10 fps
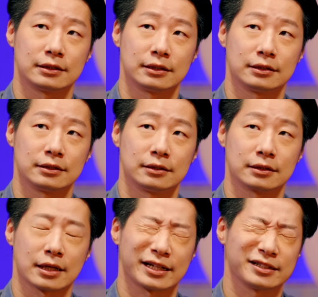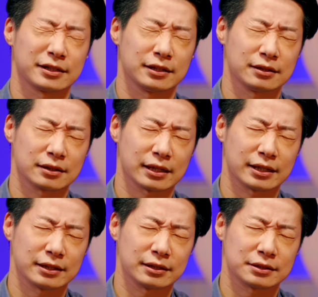in
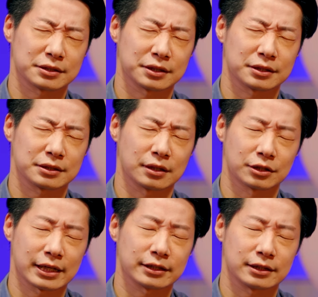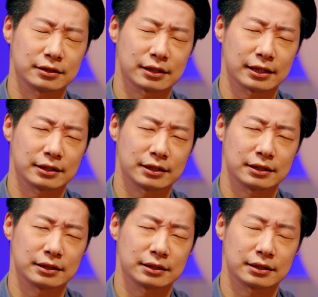1996, uh, or
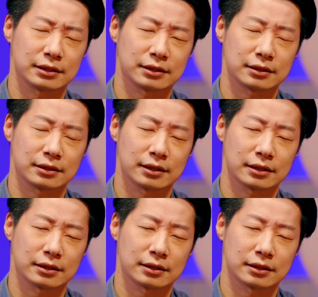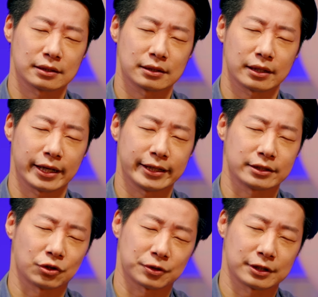
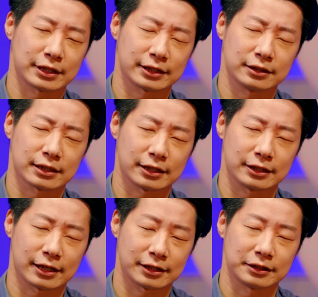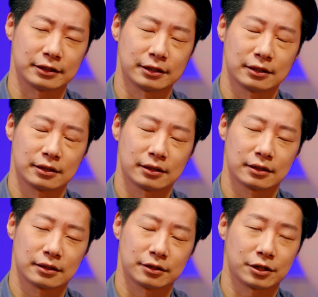1998 or 1999,
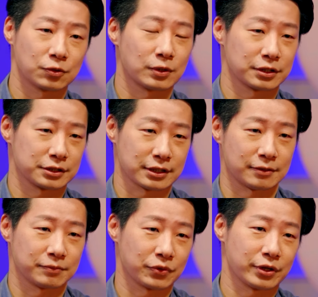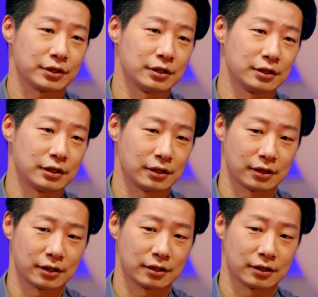there were some uh,